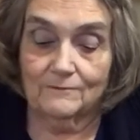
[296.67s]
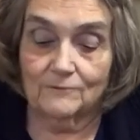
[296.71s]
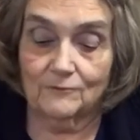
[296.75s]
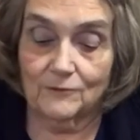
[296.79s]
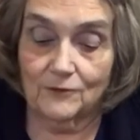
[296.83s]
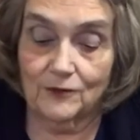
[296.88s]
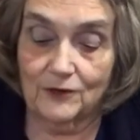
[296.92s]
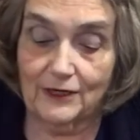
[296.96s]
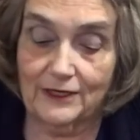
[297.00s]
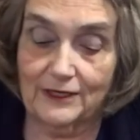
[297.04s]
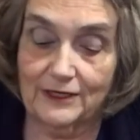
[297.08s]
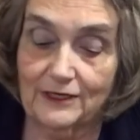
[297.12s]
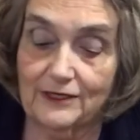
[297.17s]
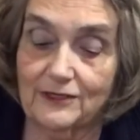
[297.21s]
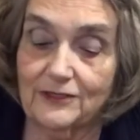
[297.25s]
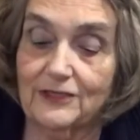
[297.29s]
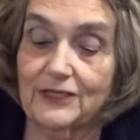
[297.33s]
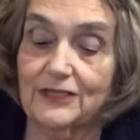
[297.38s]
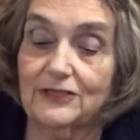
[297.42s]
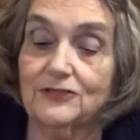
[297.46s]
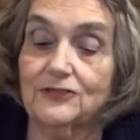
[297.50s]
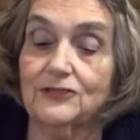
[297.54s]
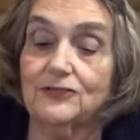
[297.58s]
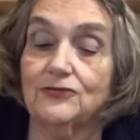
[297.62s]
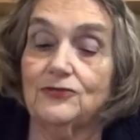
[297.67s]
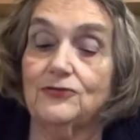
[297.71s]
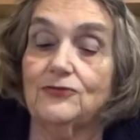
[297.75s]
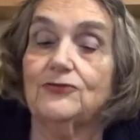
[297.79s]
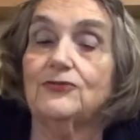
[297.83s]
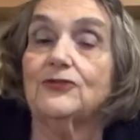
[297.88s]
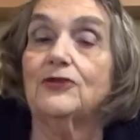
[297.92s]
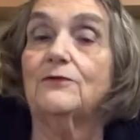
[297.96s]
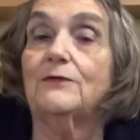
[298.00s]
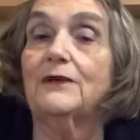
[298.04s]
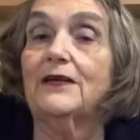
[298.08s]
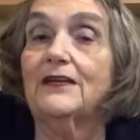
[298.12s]
I didn't touch it. You
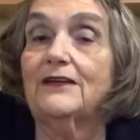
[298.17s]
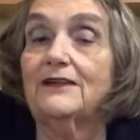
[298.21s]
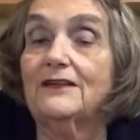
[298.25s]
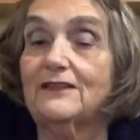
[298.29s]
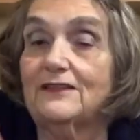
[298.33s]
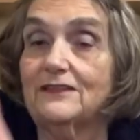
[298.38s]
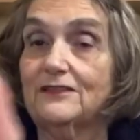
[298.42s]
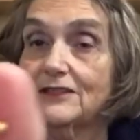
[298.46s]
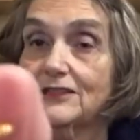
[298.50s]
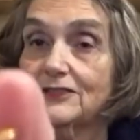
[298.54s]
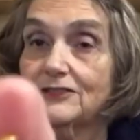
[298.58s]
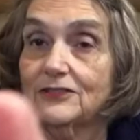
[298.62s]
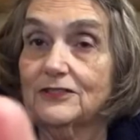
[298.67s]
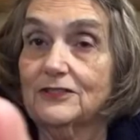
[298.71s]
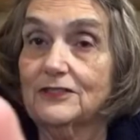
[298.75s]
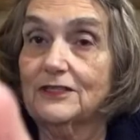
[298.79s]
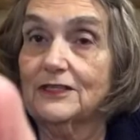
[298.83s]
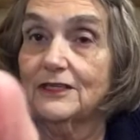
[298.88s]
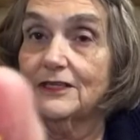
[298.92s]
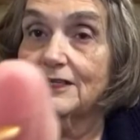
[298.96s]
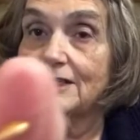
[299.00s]
saw me. I didn't touch it.